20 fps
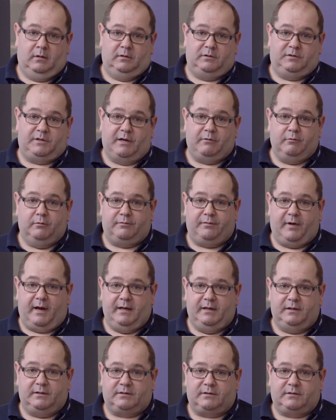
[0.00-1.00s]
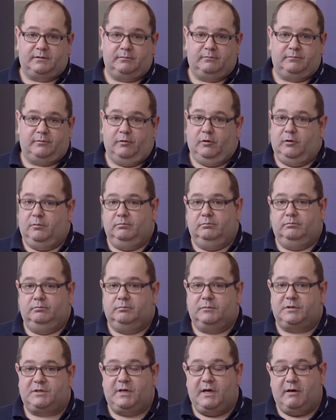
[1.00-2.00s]
general failures from
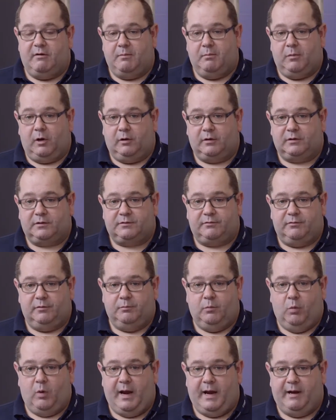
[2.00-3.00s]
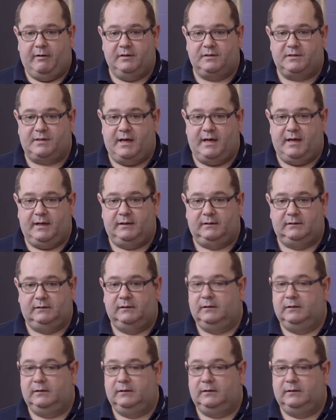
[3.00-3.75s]
steering blocks from wear and tear,